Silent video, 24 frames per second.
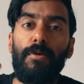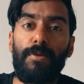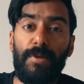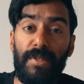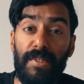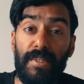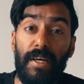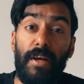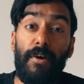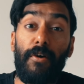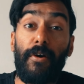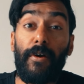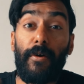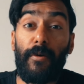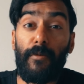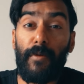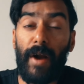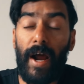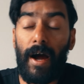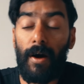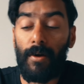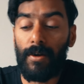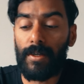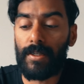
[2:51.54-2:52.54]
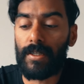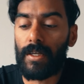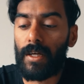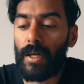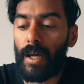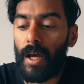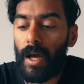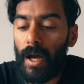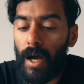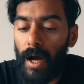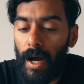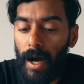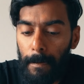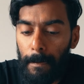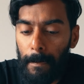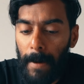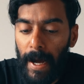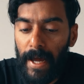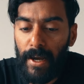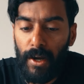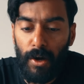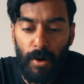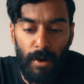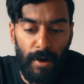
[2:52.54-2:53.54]
is centered around.
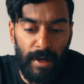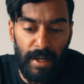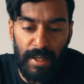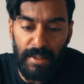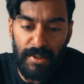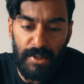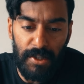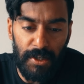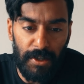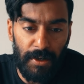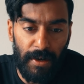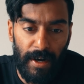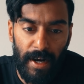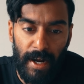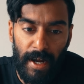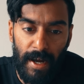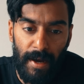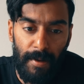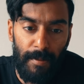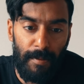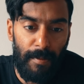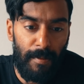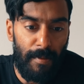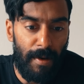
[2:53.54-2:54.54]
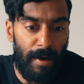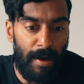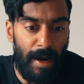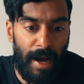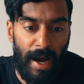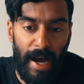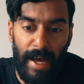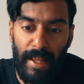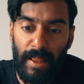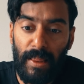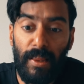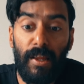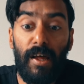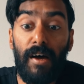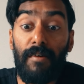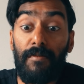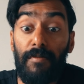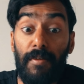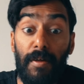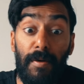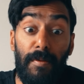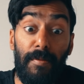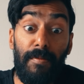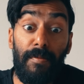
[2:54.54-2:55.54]
I know on Instagram, I love
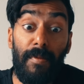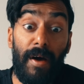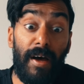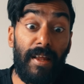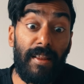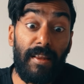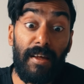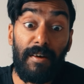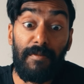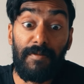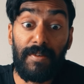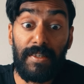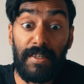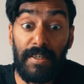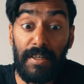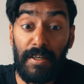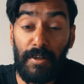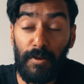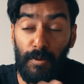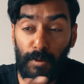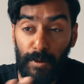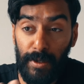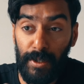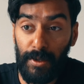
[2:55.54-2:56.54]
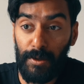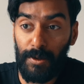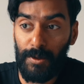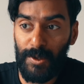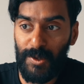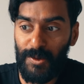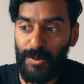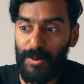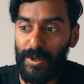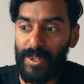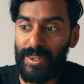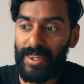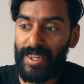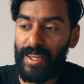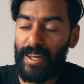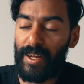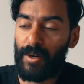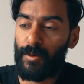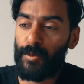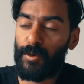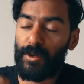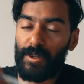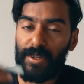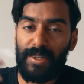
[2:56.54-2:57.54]
them. I love seeing reels with like
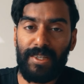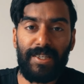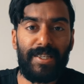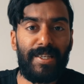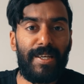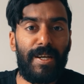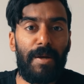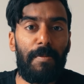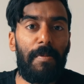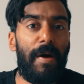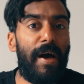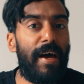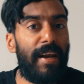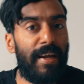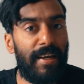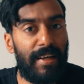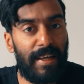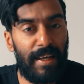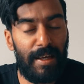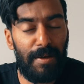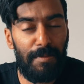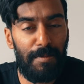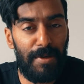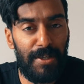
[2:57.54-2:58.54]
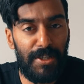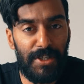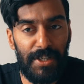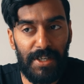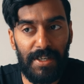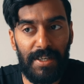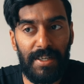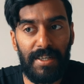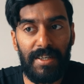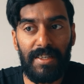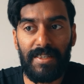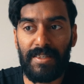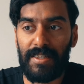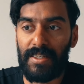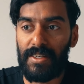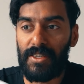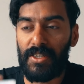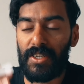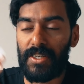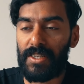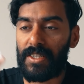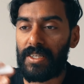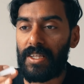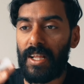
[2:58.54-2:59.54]
really cinematic images and
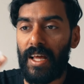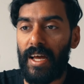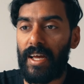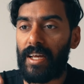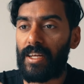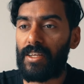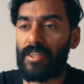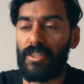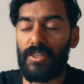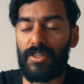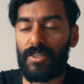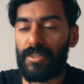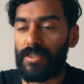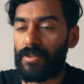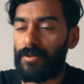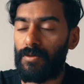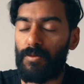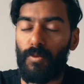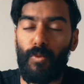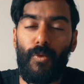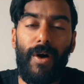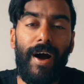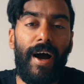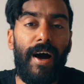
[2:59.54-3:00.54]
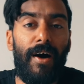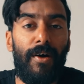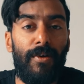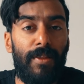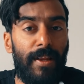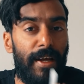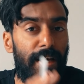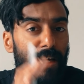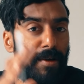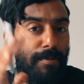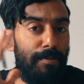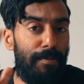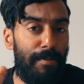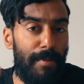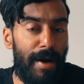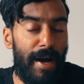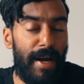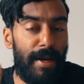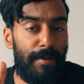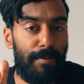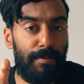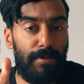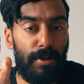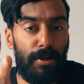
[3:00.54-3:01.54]
just wow, like
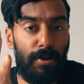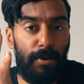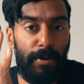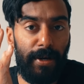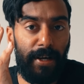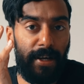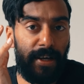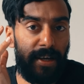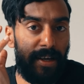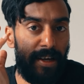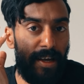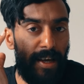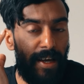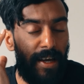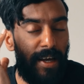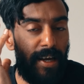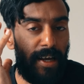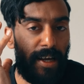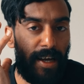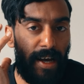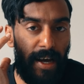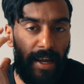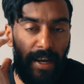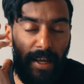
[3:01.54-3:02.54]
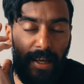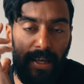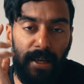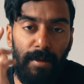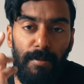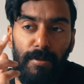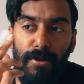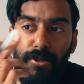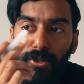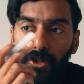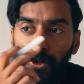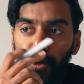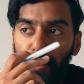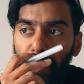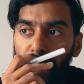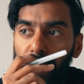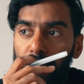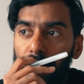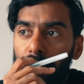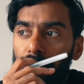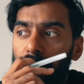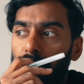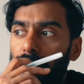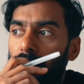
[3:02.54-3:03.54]
mind-blowing kind of
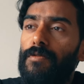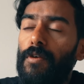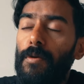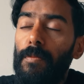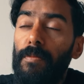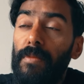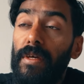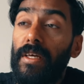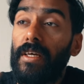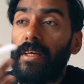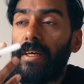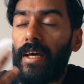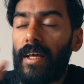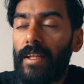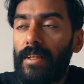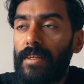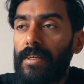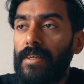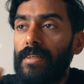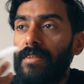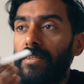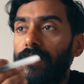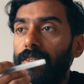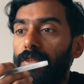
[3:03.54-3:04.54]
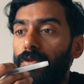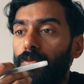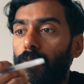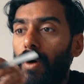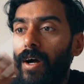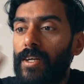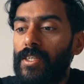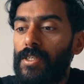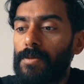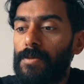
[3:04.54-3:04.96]
imagery. For me, at least, you watch